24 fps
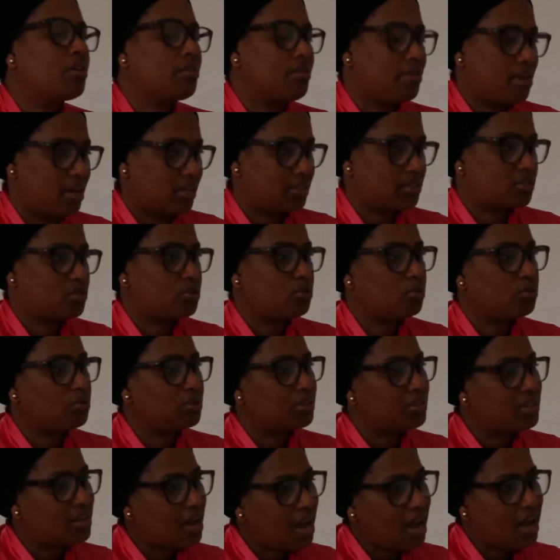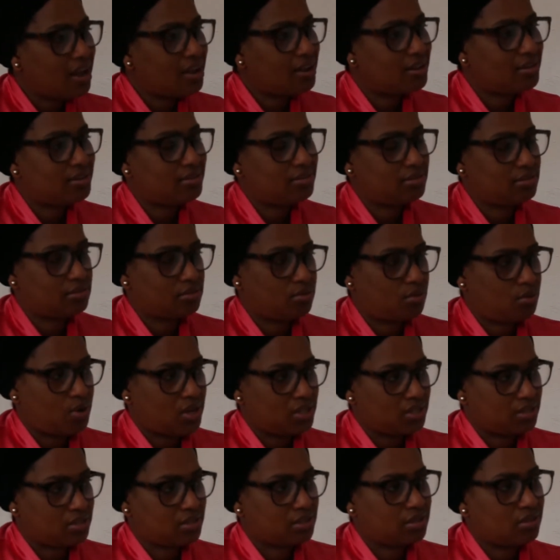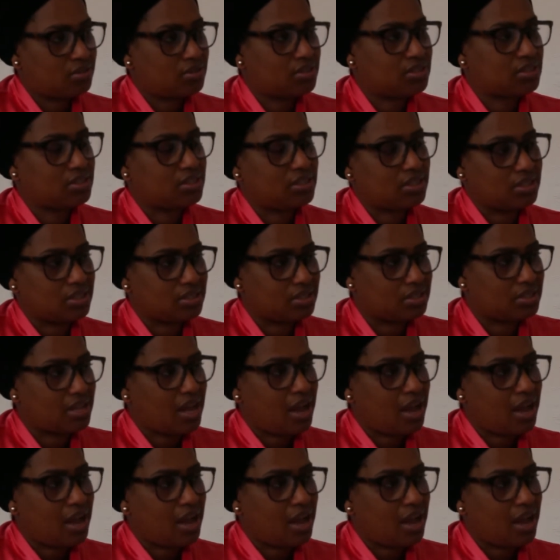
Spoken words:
Yes, so that consequences,